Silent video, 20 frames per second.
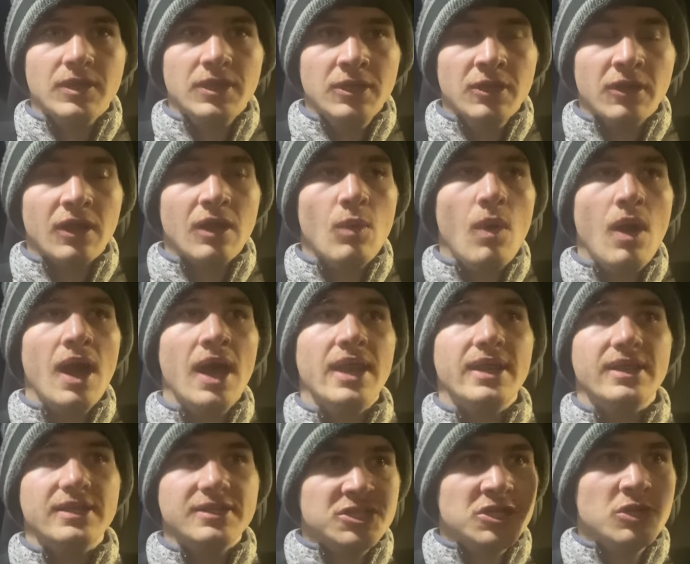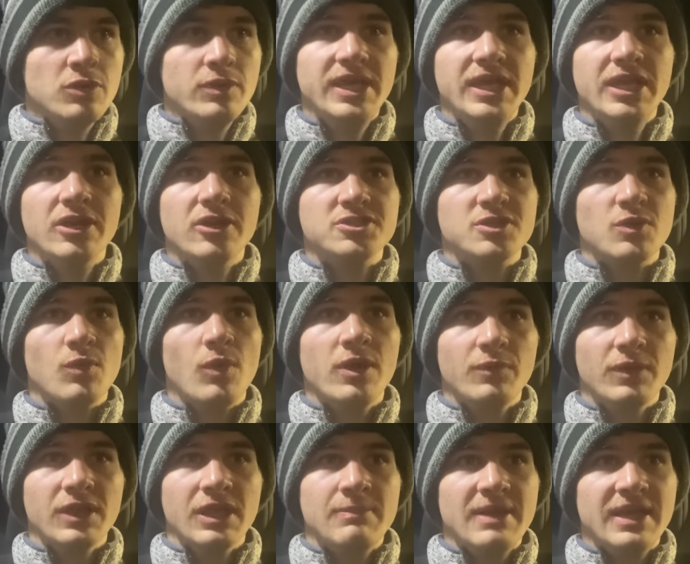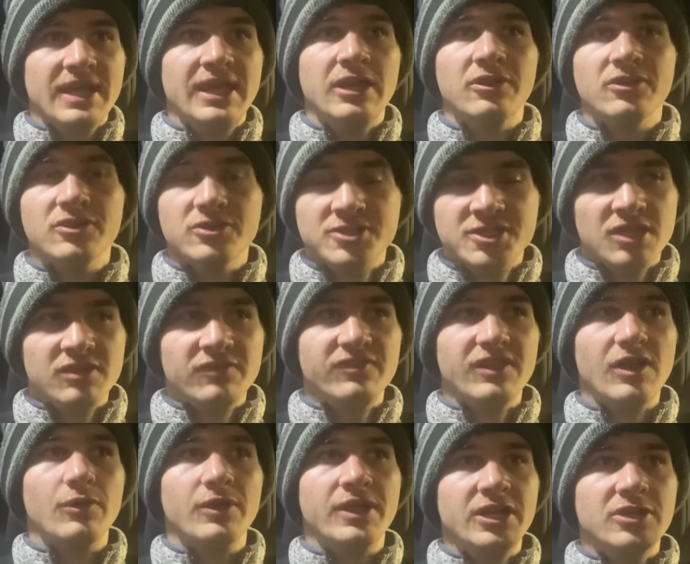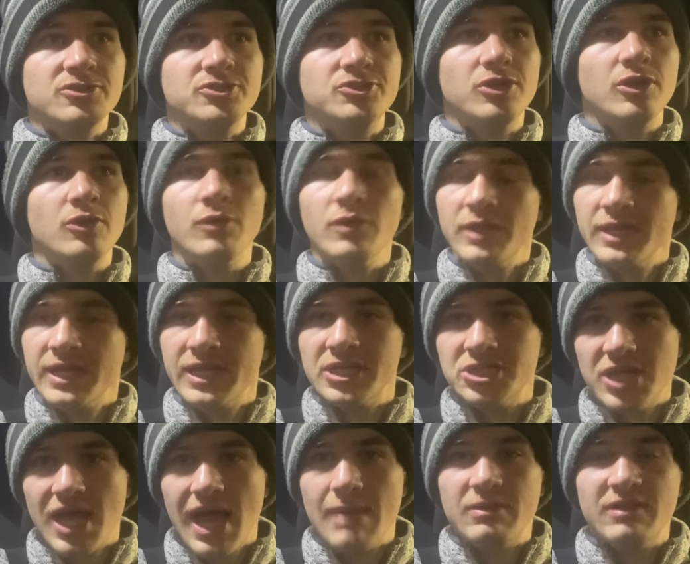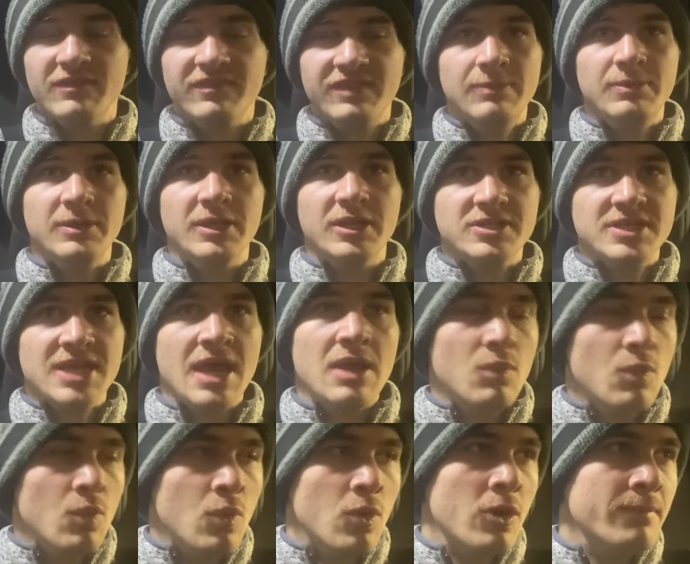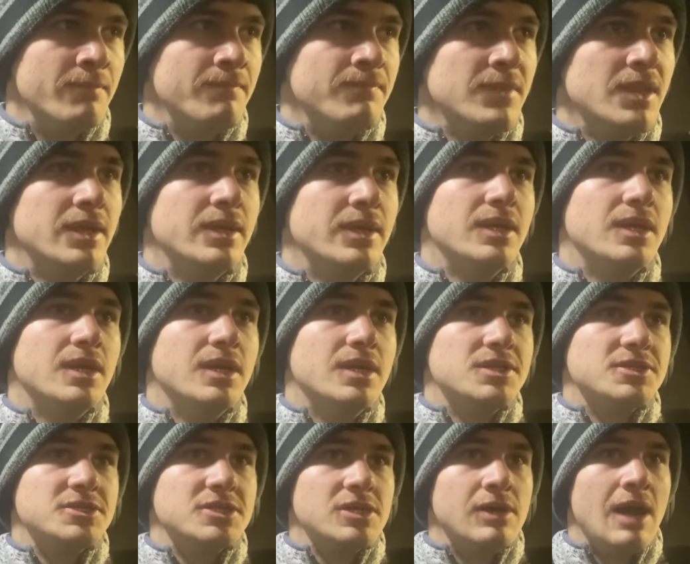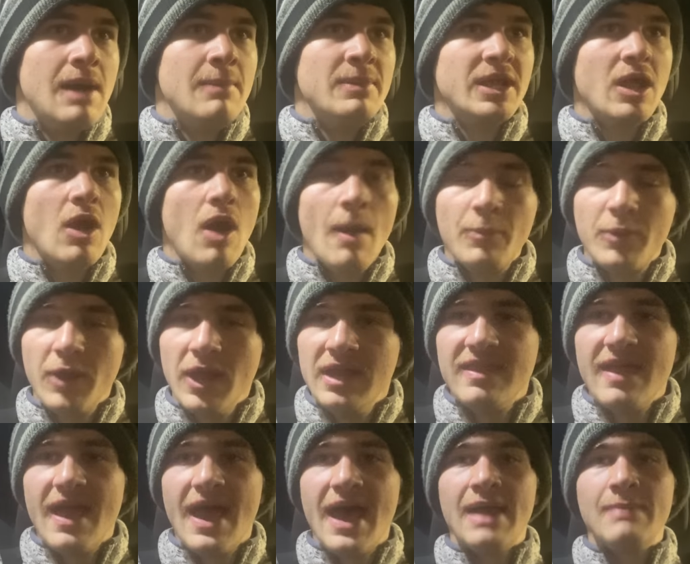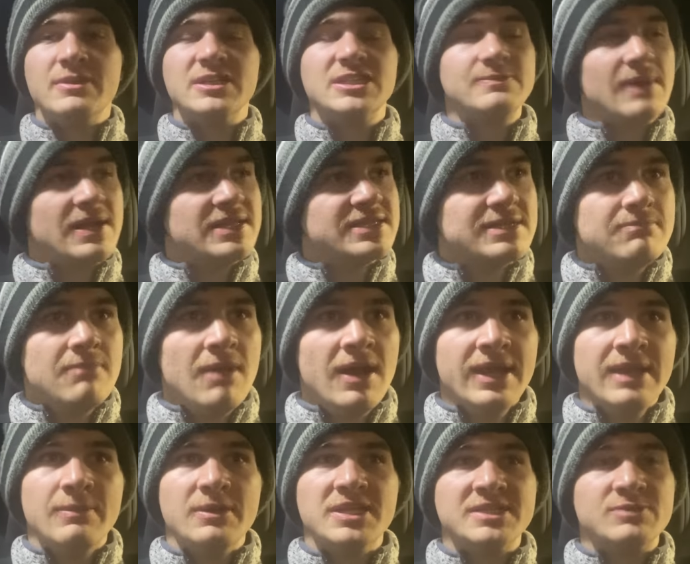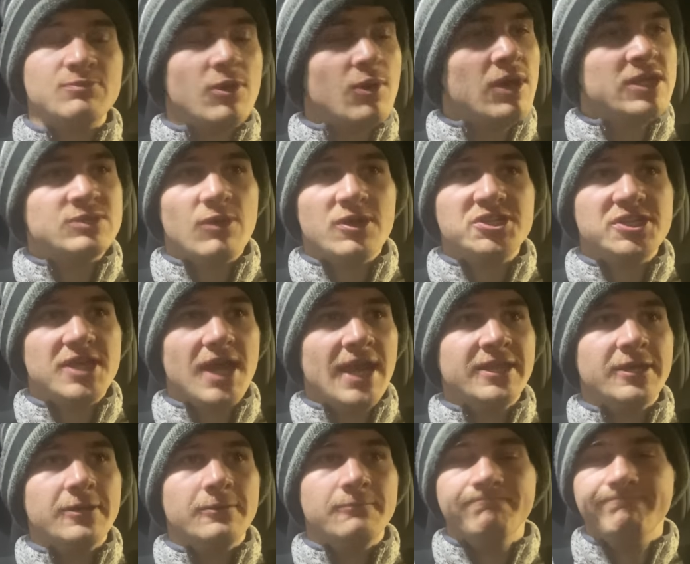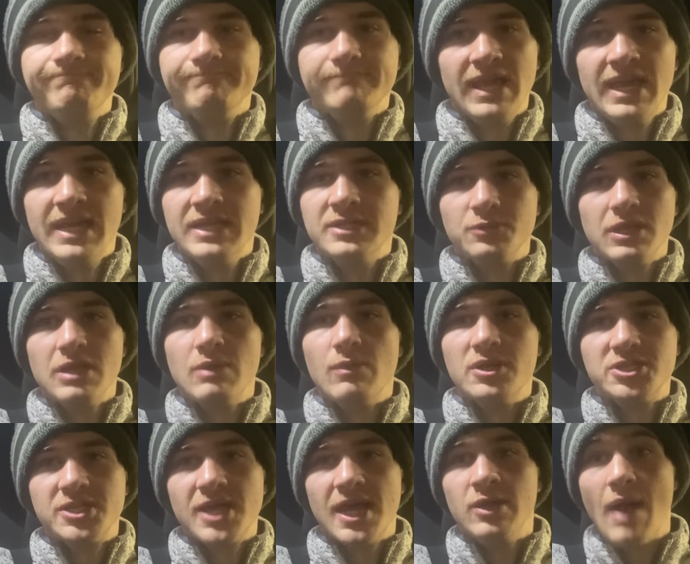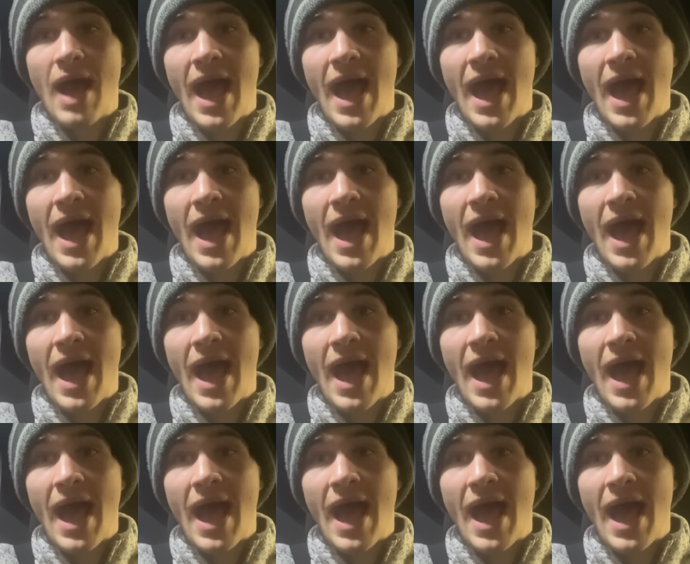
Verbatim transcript: You're gonna want two heaters or one really big heater. Those Sunflower heaters do a really good job of keeping your tent warm. So I'm gonna go upgrade to that. I'm gonna spend some money, but it's what you gotta do. It is really what you gotta do.